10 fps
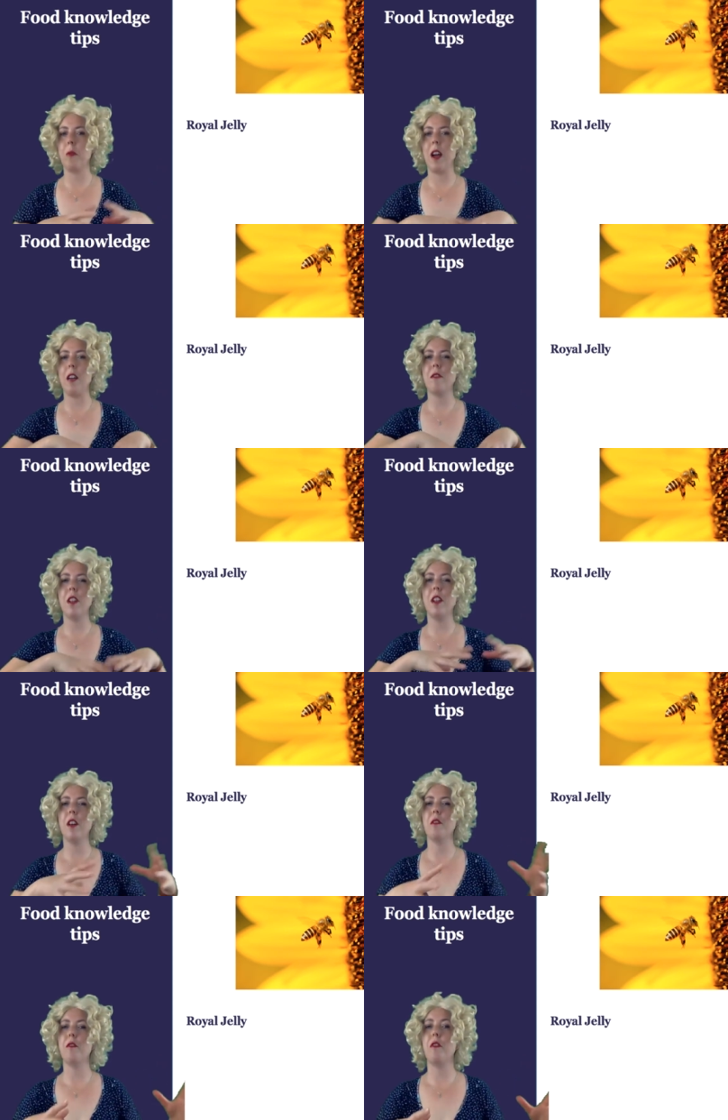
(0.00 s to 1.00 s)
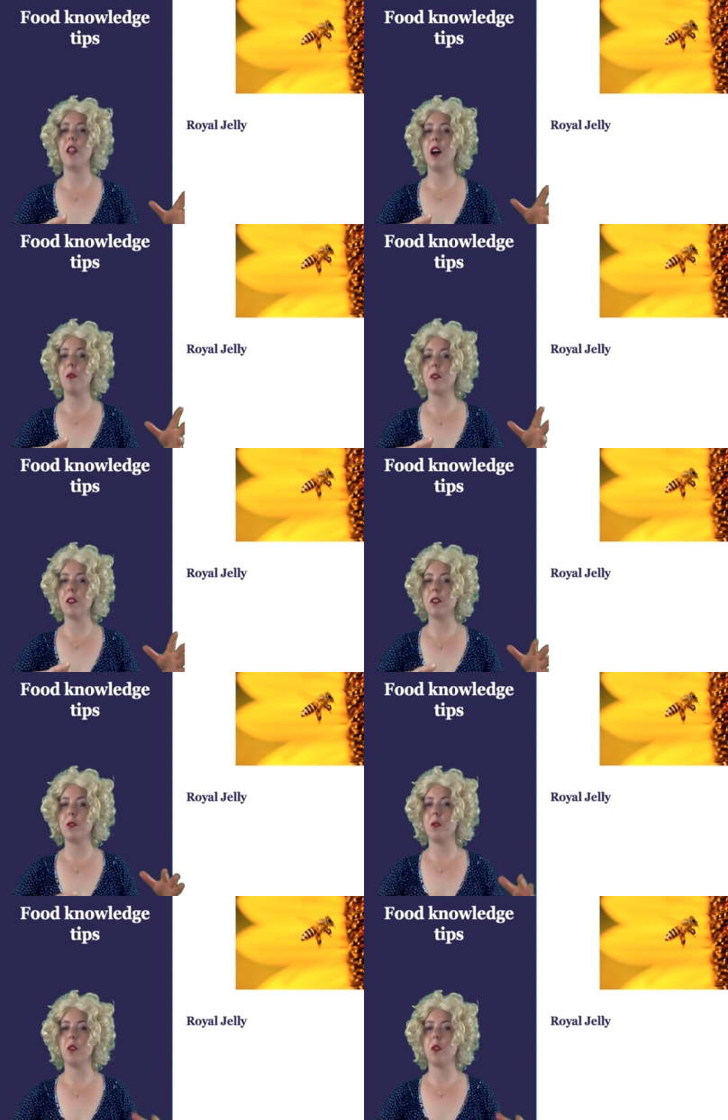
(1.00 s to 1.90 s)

I have a lot of flowers to